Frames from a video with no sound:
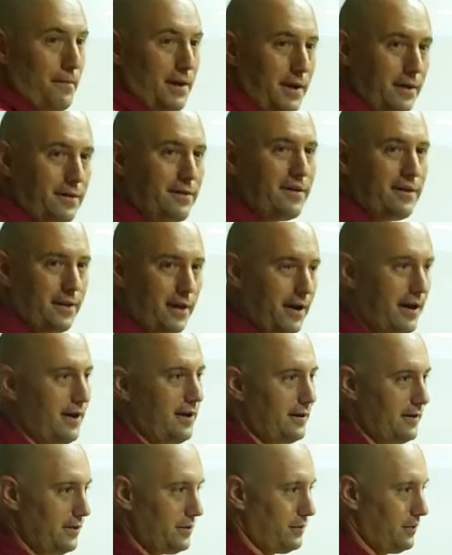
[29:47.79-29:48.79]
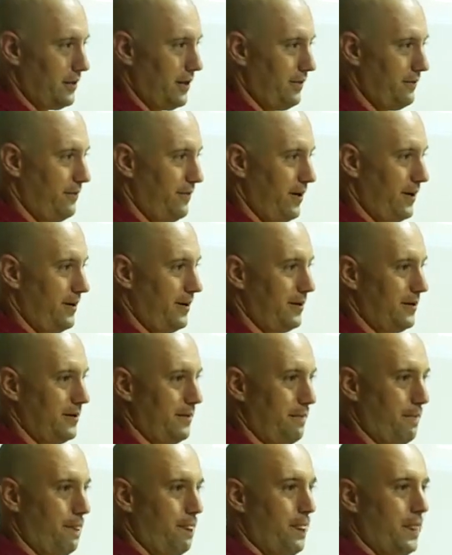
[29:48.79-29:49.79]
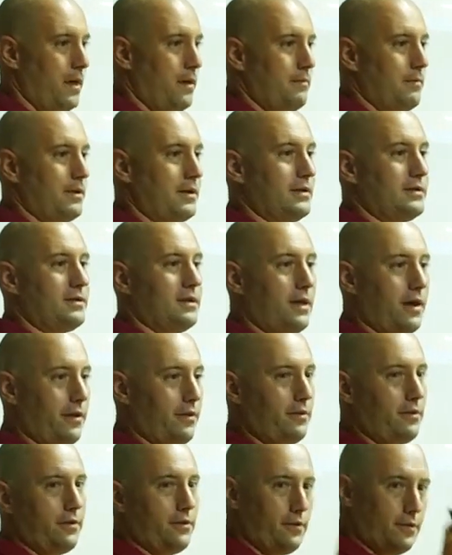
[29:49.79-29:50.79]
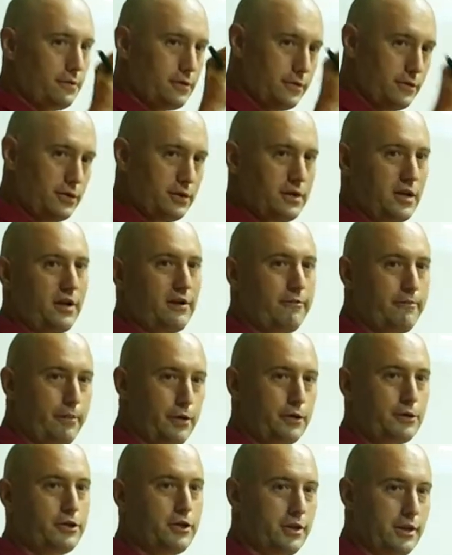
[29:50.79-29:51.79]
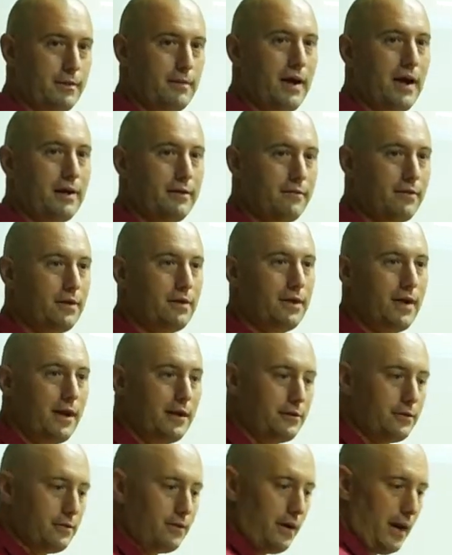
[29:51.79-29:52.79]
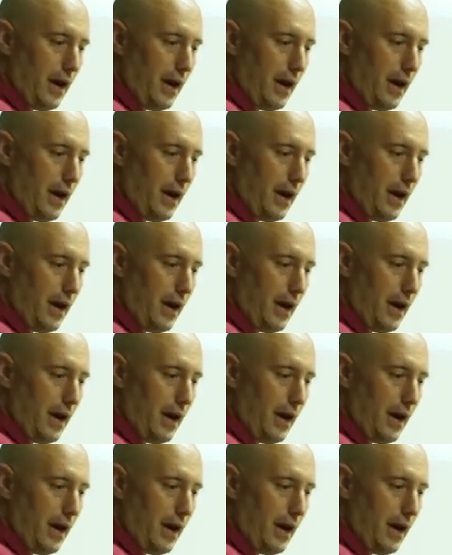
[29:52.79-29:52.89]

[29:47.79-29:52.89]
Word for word: meter in height is where I'm finding them because the other anoles are just kind of pushing them out of their natural